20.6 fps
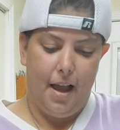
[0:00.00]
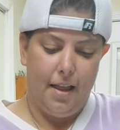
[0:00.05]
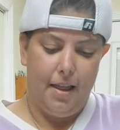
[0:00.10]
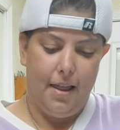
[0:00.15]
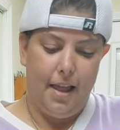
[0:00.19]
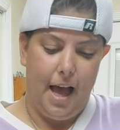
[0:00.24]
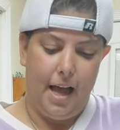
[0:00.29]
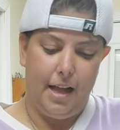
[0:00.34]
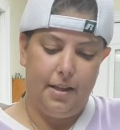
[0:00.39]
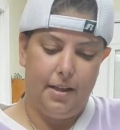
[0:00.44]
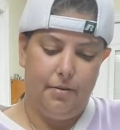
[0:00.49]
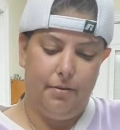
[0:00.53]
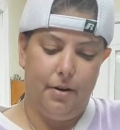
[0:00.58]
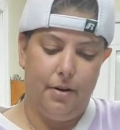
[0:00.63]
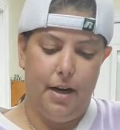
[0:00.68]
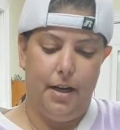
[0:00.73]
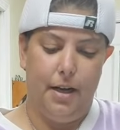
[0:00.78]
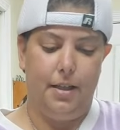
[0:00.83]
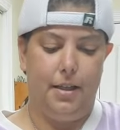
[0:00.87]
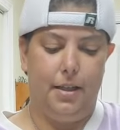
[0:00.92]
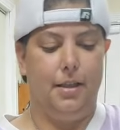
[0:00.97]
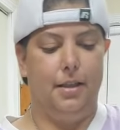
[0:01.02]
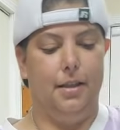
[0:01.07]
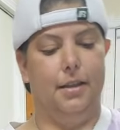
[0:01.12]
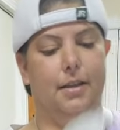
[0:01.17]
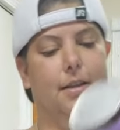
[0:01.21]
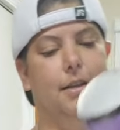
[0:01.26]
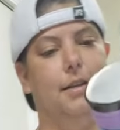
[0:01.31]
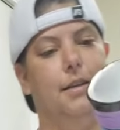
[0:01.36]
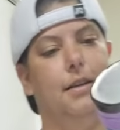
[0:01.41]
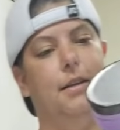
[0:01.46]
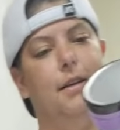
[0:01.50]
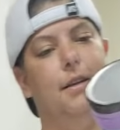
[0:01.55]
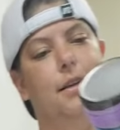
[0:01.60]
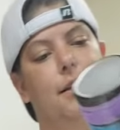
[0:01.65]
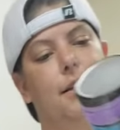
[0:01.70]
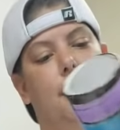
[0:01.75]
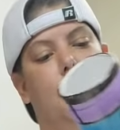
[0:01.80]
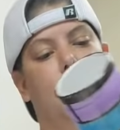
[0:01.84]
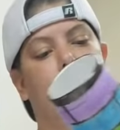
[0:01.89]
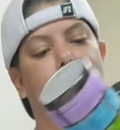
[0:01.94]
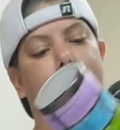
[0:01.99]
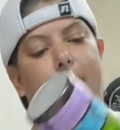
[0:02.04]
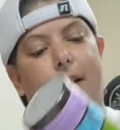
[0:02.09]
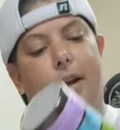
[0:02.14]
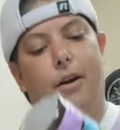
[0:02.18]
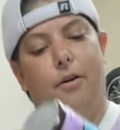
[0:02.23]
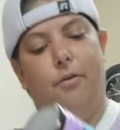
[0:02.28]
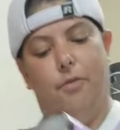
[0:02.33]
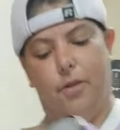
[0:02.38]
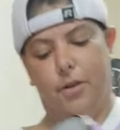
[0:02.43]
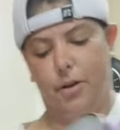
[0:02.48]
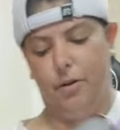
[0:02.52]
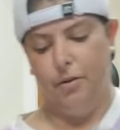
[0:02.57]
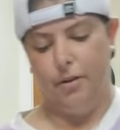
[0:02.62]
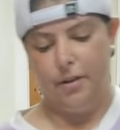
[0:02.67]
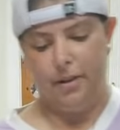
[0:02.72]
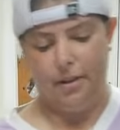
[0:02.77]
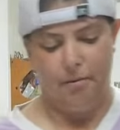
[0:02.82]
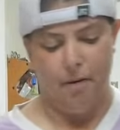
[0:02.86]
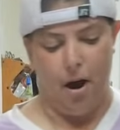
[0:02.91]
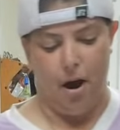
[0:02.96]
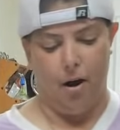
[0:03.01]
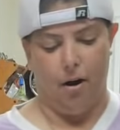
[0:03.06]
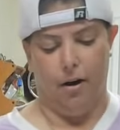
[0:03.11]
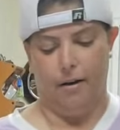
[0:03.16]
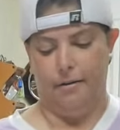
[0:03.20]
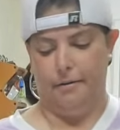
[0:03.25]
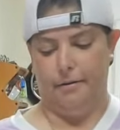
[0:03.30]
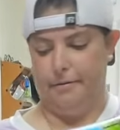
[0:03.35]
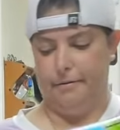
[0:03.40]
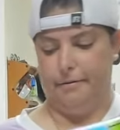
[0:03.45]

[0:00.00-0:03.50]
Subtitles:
That's what we're doing tomorrow.